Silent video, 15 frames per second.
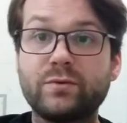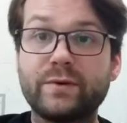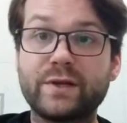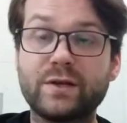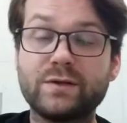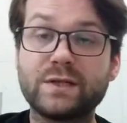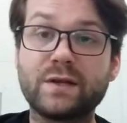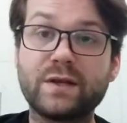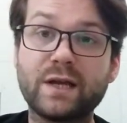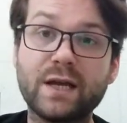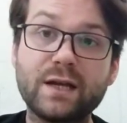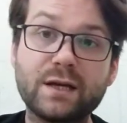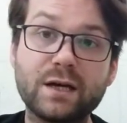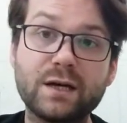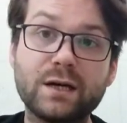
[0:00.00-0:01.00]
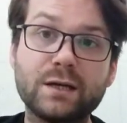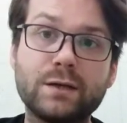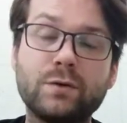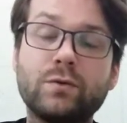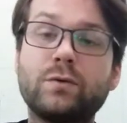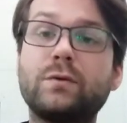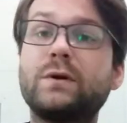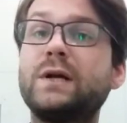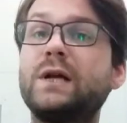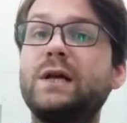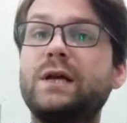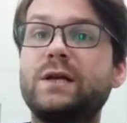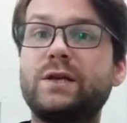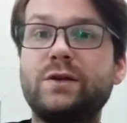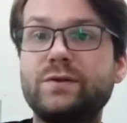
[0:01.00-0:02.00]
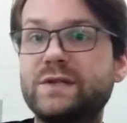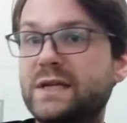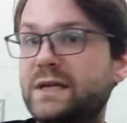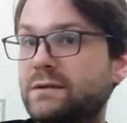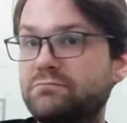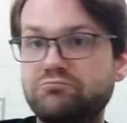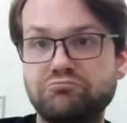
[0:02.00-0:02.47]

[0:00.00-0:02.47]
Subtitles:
with using the Incarn or using